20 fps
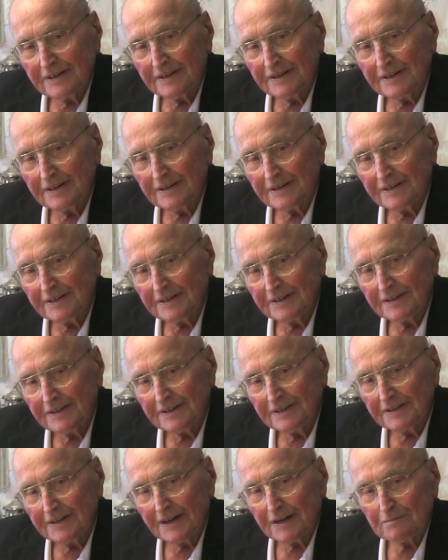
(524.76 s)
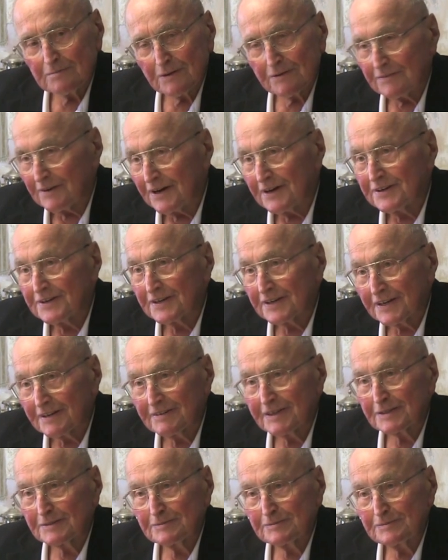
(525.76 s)
uh, not provide you a
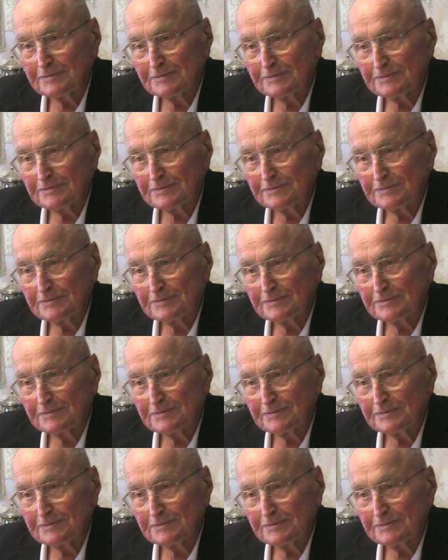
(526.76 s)
living.